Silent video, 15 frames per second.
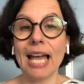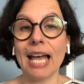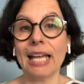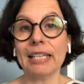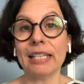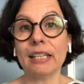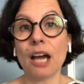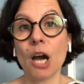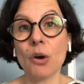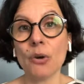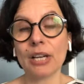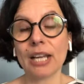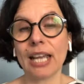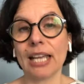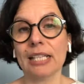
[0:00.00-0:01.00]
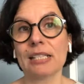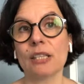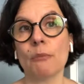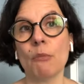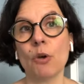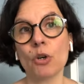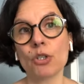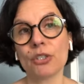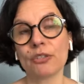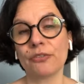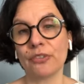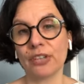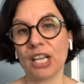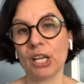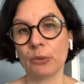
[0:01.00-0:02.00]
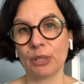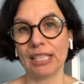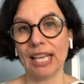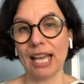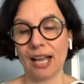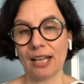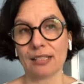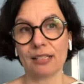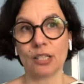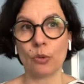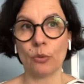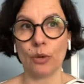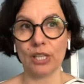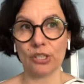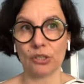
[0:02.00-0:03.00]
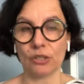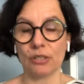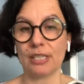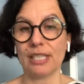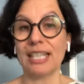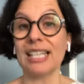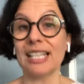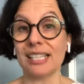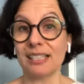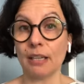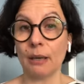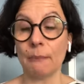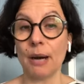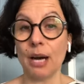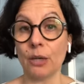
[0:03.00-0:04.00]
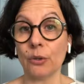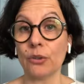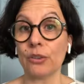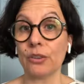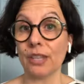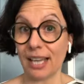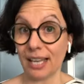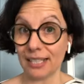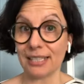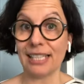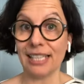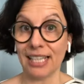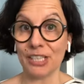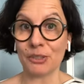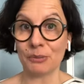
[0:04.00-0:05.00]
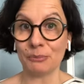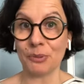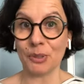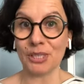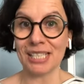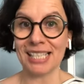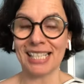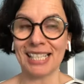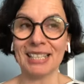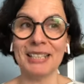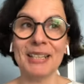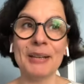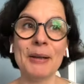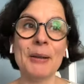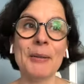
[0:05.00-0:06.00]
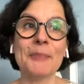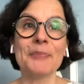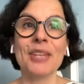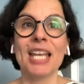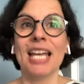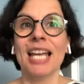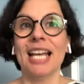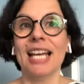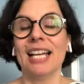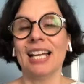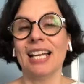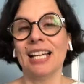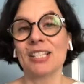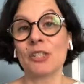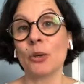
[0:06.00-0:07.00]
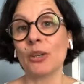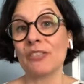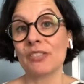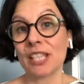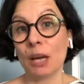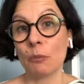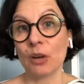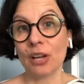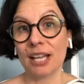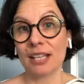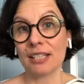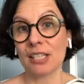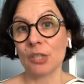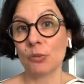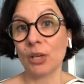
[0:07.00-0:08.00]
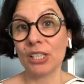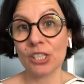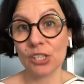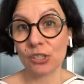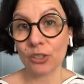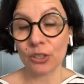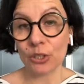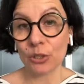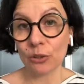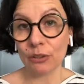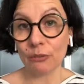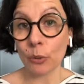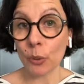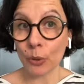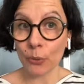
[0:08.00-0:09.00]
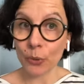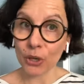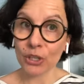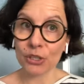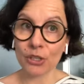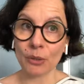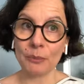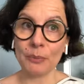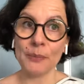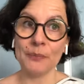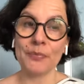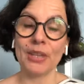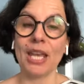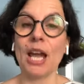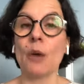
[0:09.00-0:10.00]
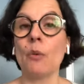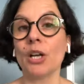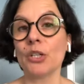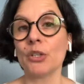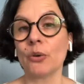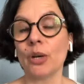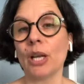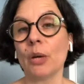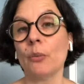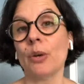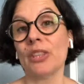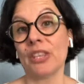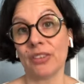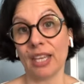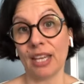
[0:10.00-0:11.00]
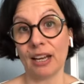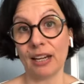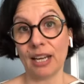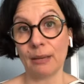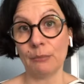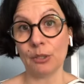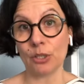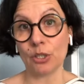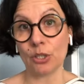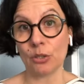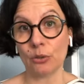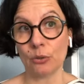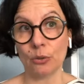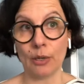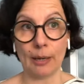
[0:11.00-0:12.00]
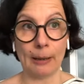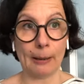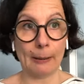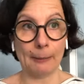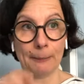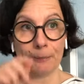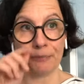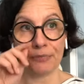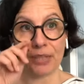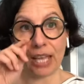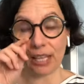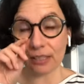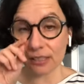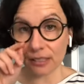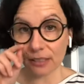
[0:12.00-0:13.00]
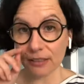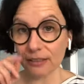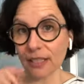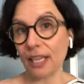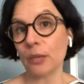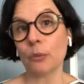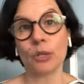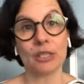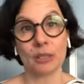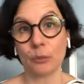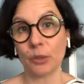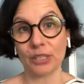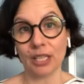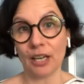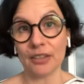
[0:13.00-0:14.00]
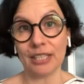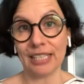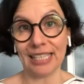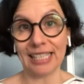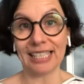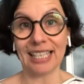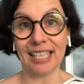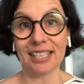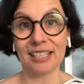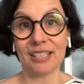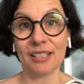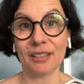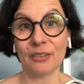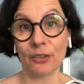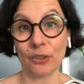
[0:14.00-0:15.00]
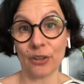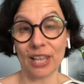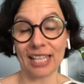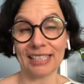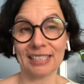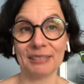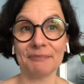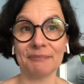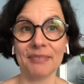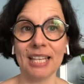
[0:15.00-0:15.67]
And in our case, the most frequently asked questions is about the cancellation policy. So if someone has registered to a workshop, they are wondering whether they are able to cancel and what are the details for that.